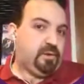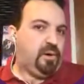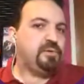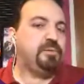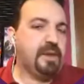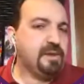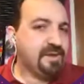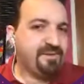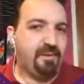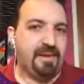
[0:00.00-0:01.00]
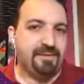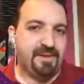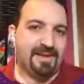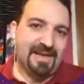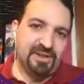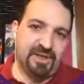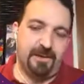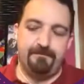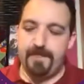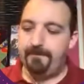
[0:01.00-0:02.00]
I know that you all know
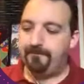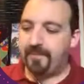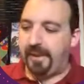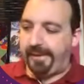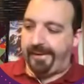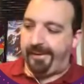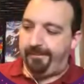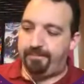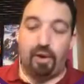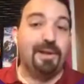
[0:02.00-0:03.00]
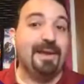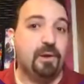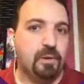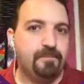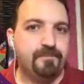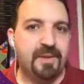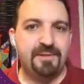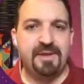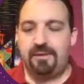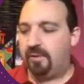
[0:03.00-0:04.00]
how to make a
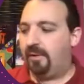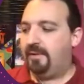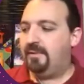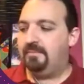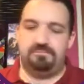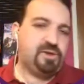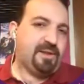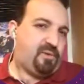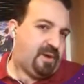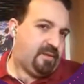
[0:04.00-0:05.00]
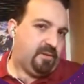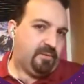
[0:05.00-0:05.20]
very neat cache.